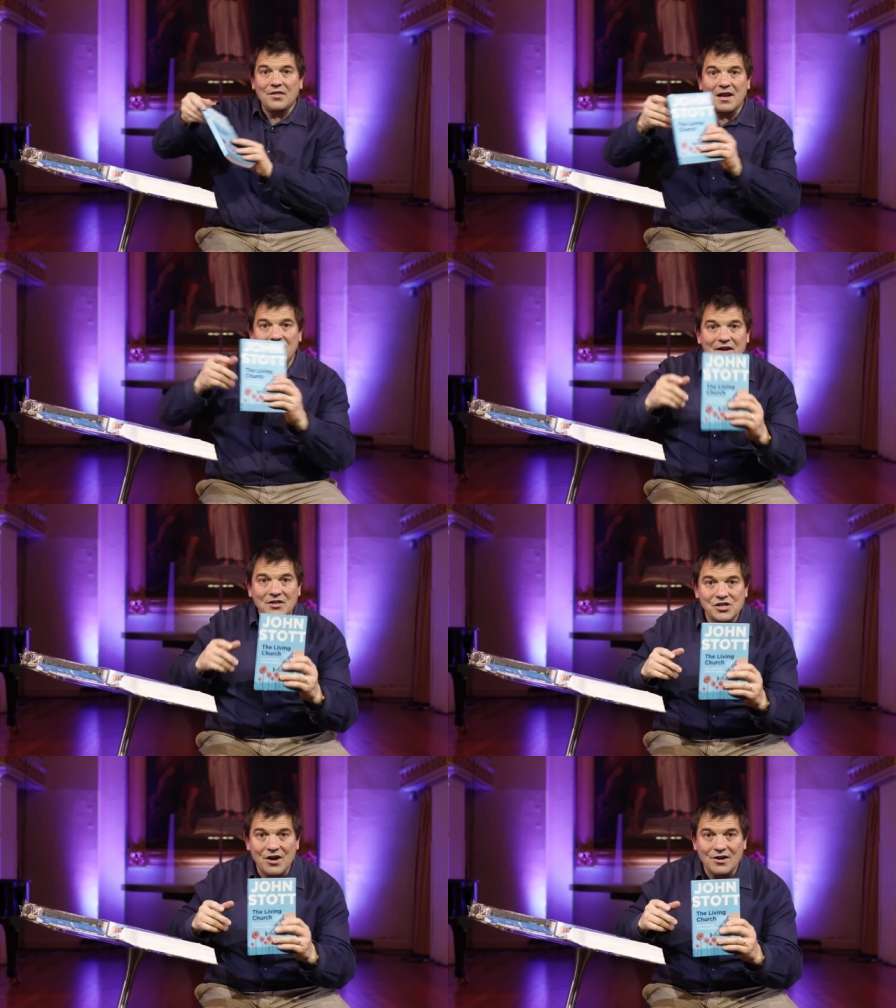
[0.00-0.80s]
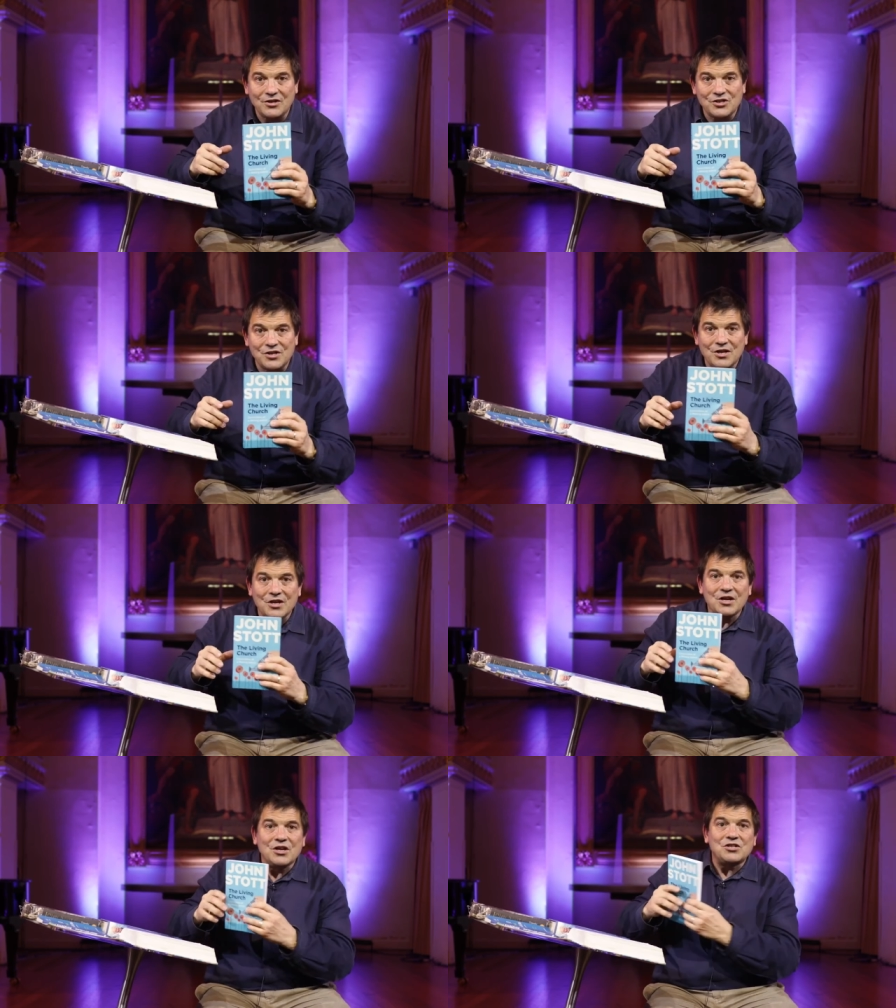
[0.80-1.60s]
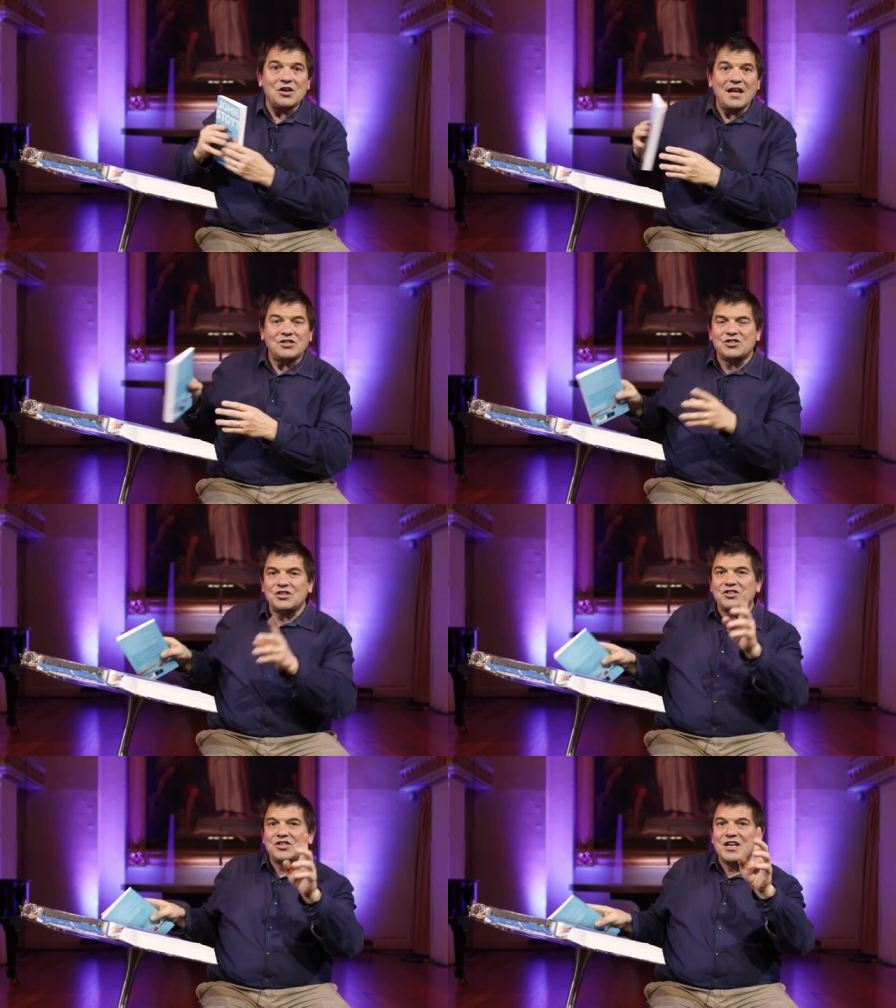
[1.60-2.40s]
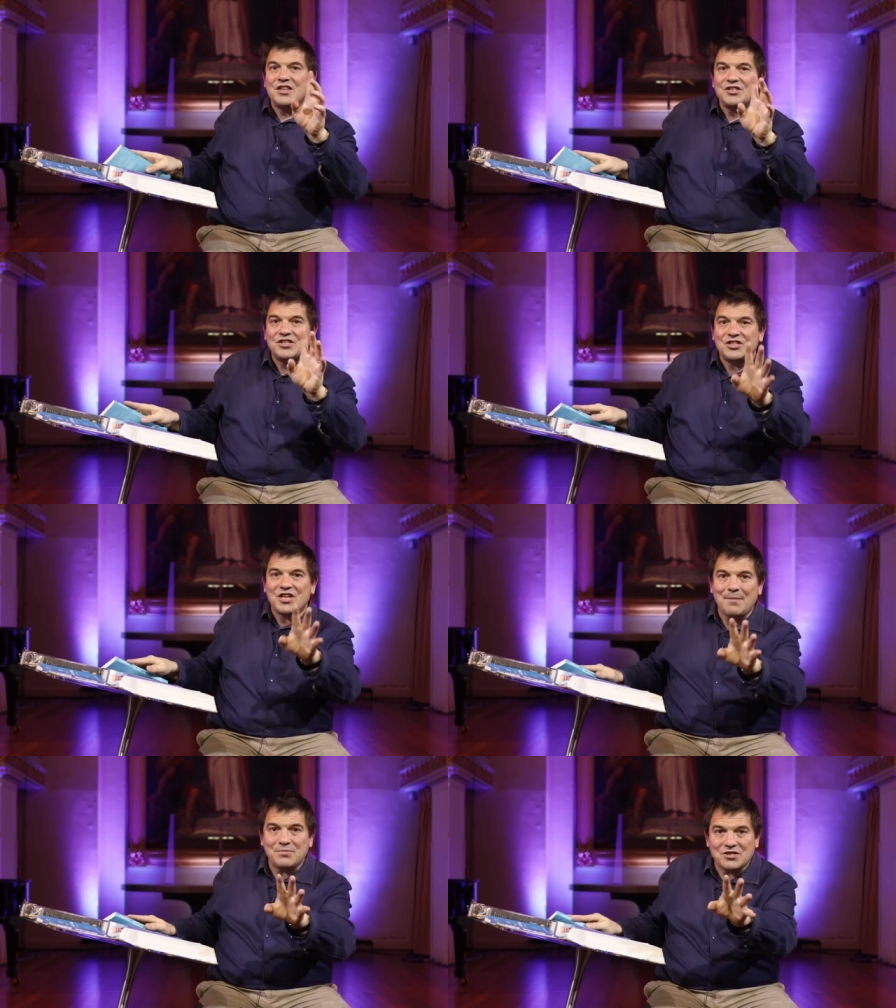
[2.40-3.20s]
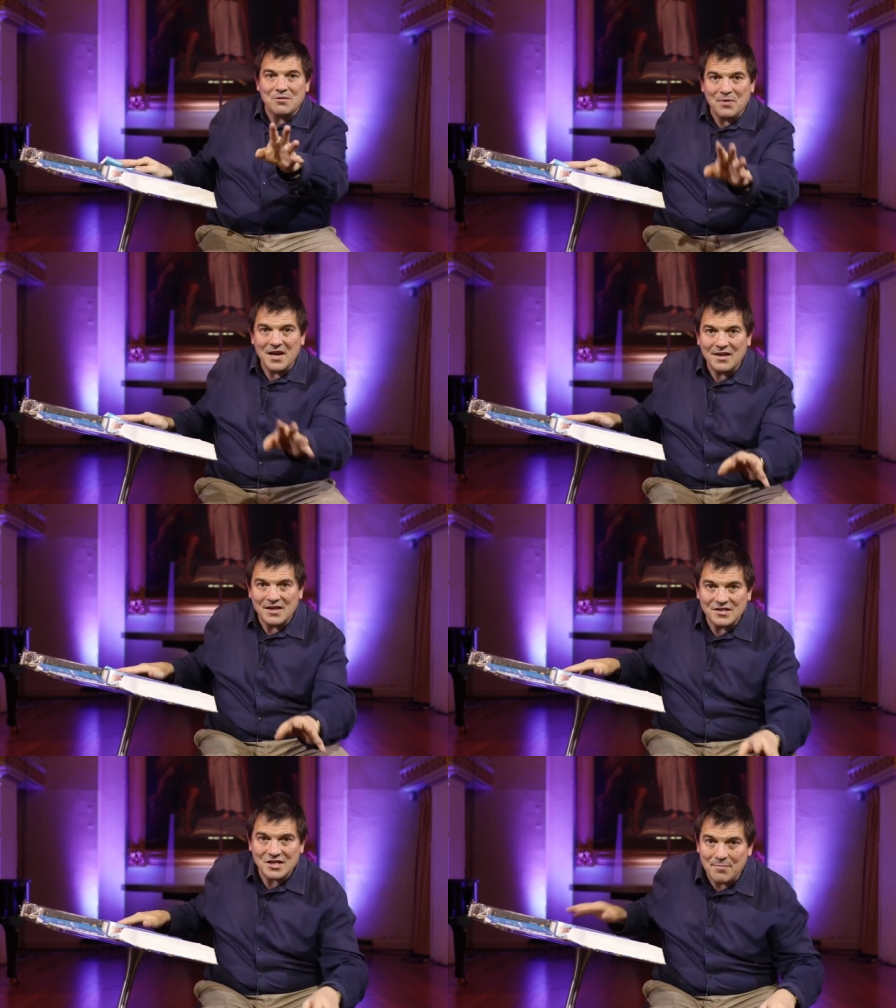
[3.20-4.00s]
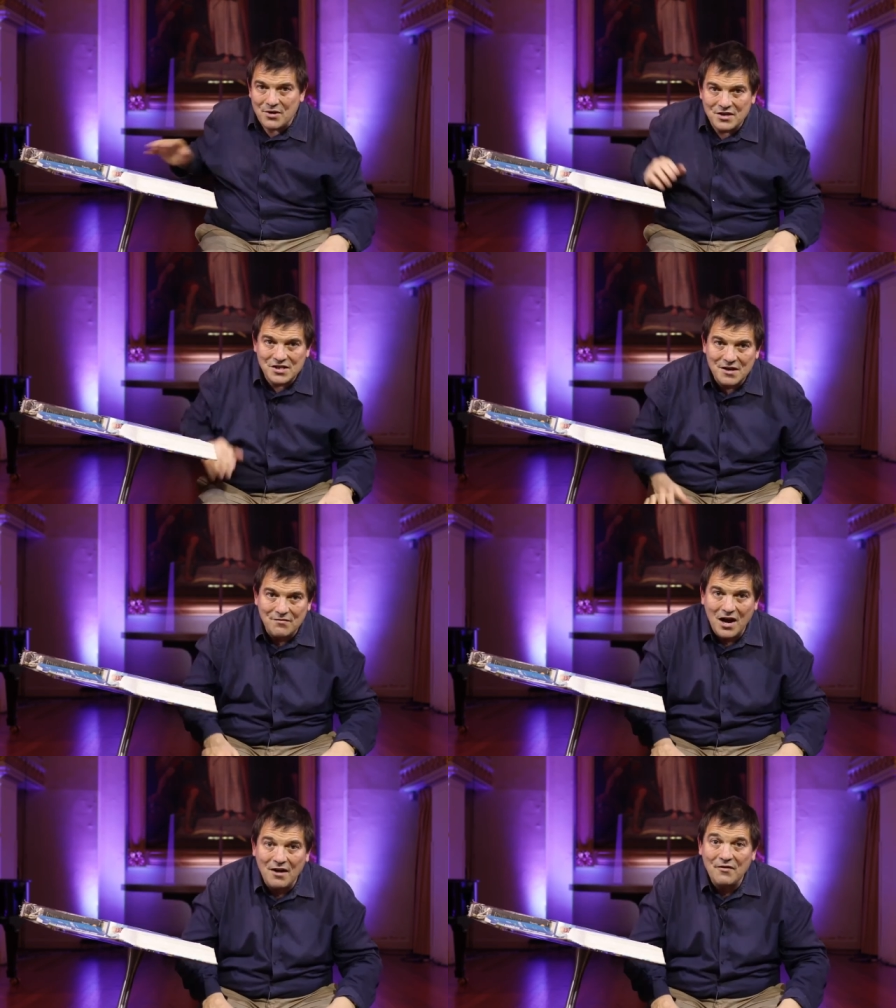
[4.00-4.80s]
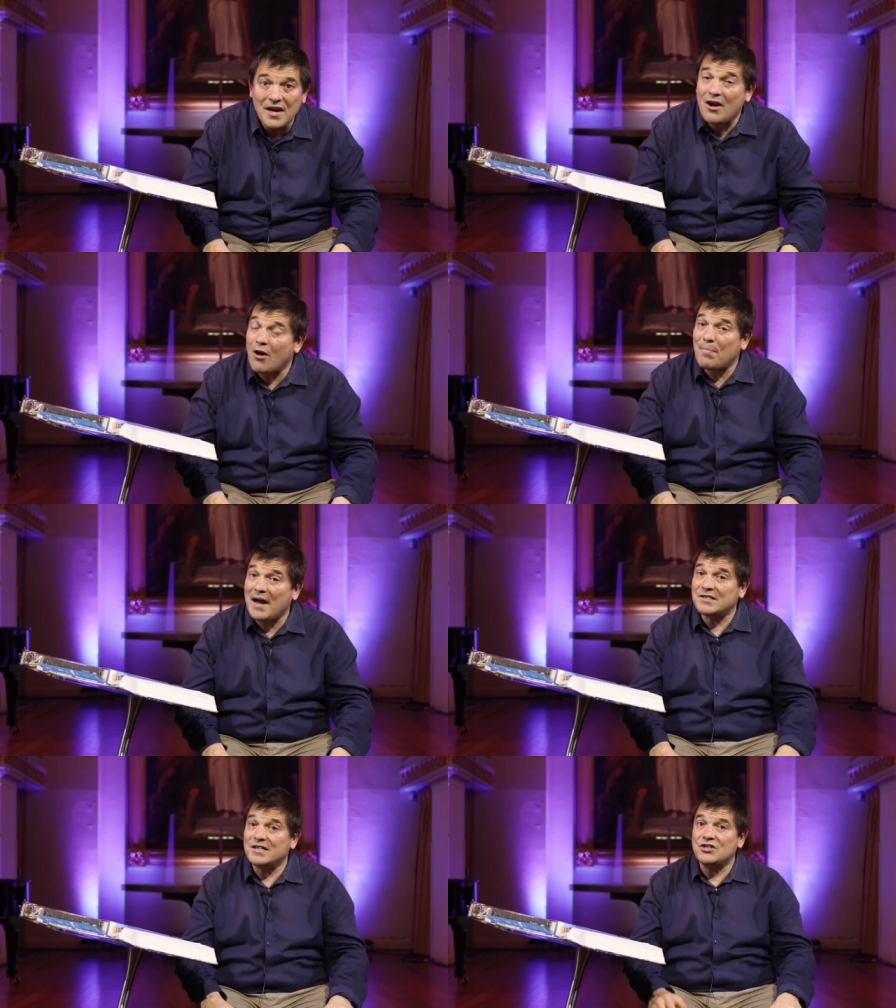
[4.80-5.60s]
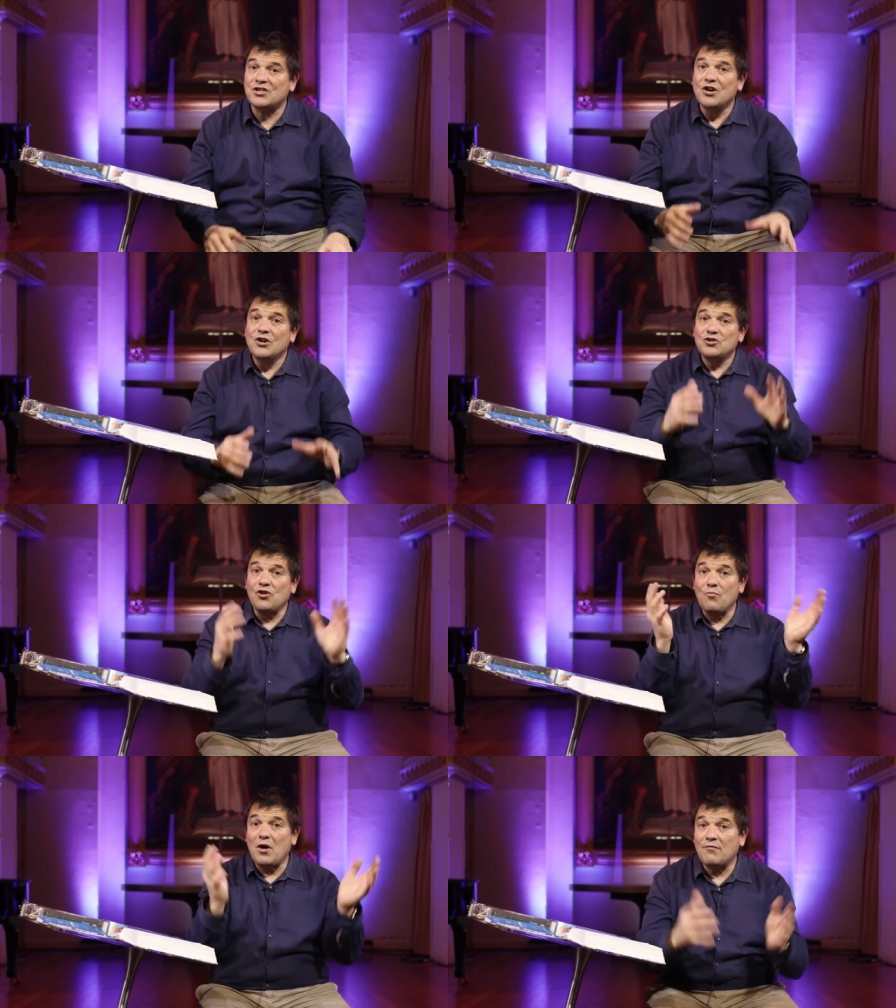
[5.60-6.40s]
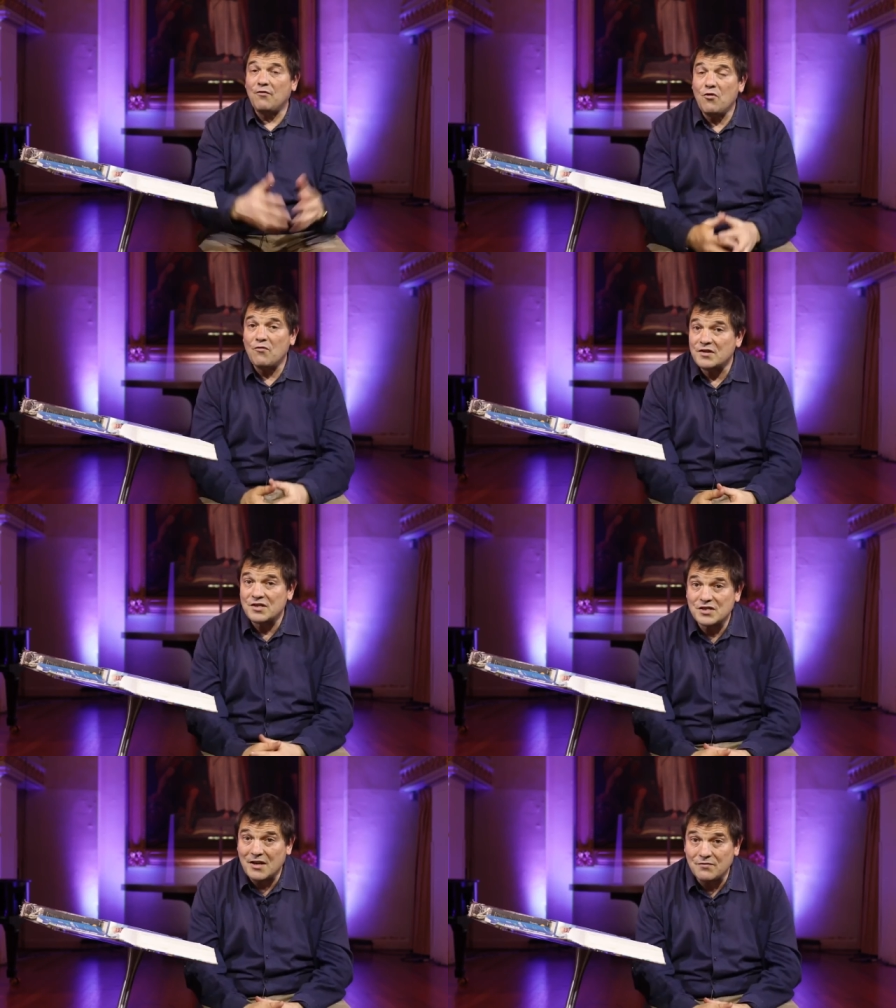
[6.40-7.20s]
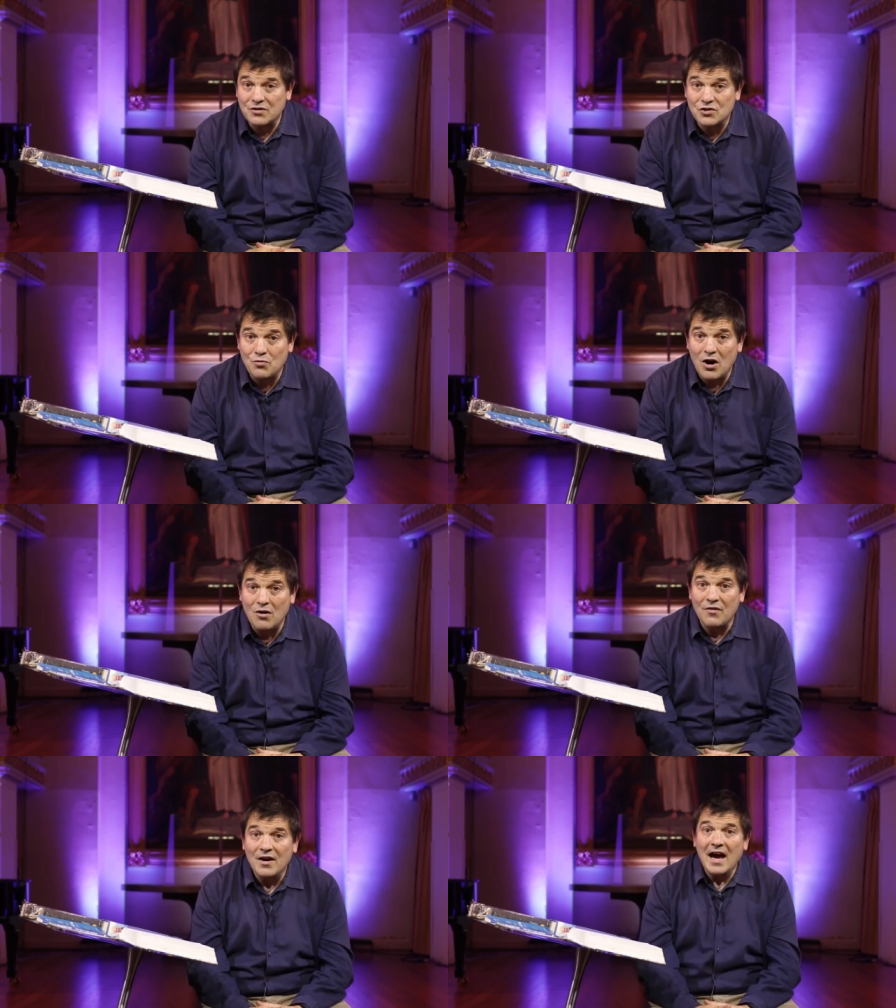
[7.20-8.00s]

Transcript: The Living Church. So let's just see the steps to being this community of love in our passage, John one four, verses seven to twelve.